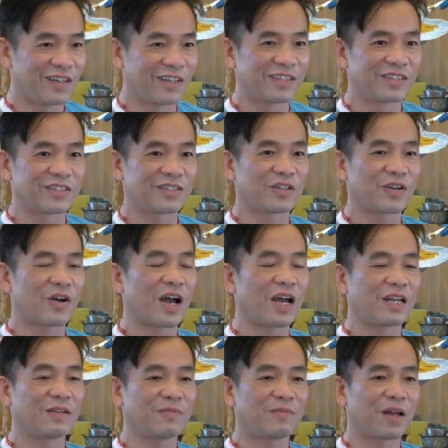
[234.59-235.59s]
So I
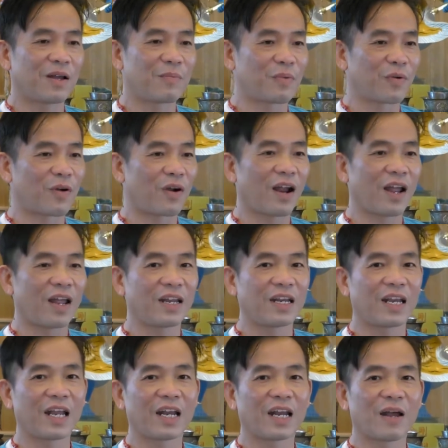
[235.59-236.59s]
pray, and
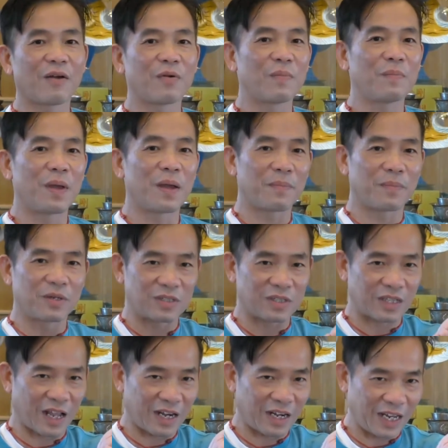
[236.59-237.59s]
then I remember
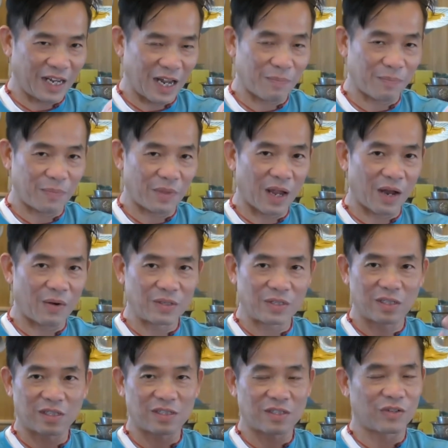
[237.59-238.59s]
standing up there with
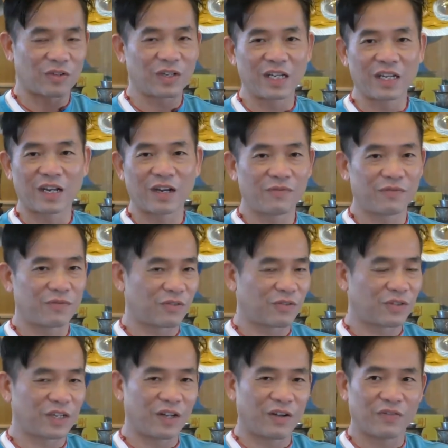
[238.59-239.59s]
just three
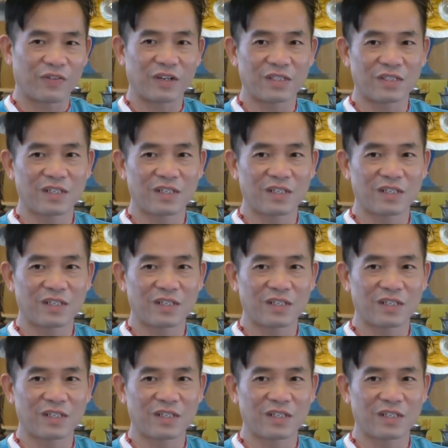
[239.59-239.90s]
of us,